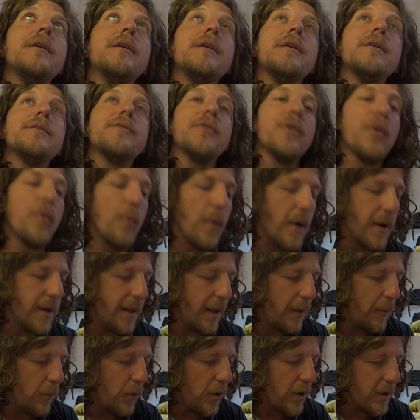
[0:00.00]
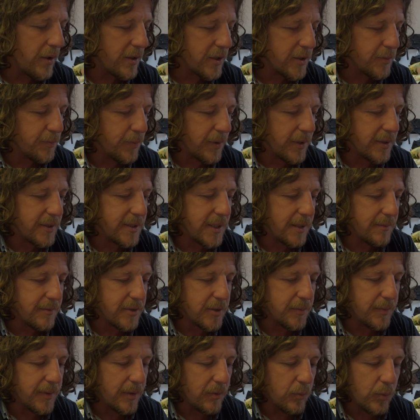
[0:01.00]
I don't know why that works, but it seems
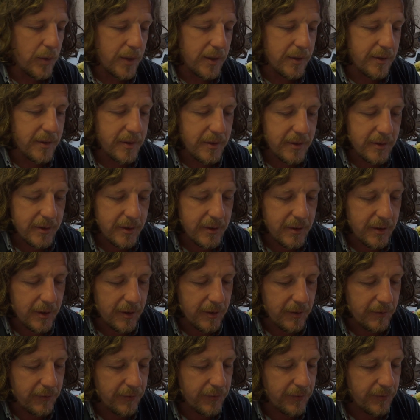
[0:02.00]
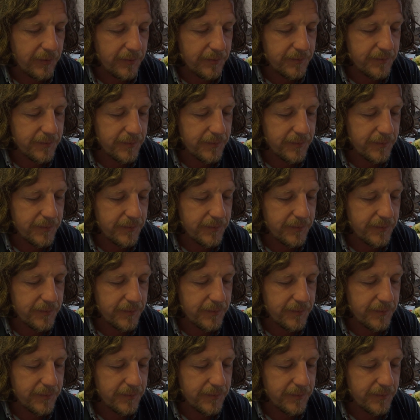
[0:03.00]
to be a weird kind of